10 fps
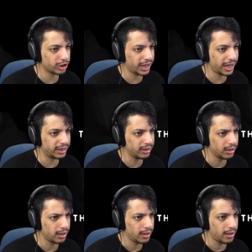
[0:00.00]
again.
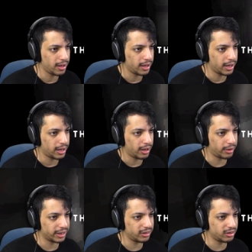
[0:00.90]

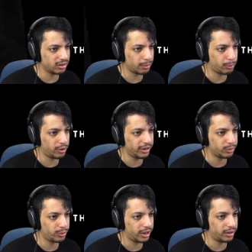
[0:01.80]
Okay, this is the
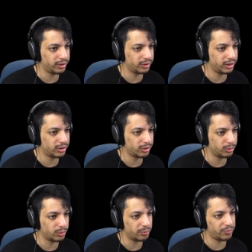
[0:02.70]
point where you need
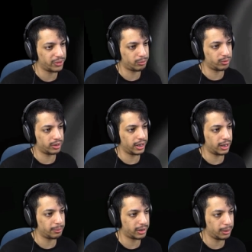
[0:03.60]
to
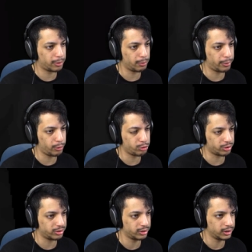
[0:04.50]
keep
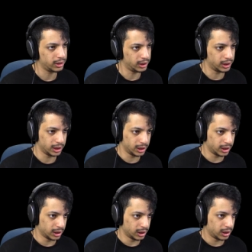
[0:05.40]
composure.
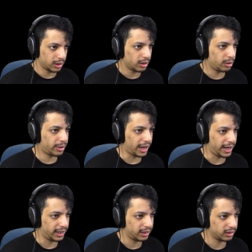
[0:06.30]

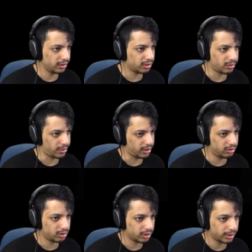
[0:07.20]
Okay, let's do
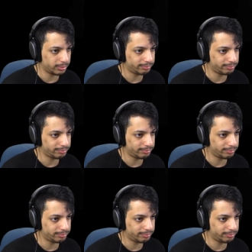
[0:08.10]
this.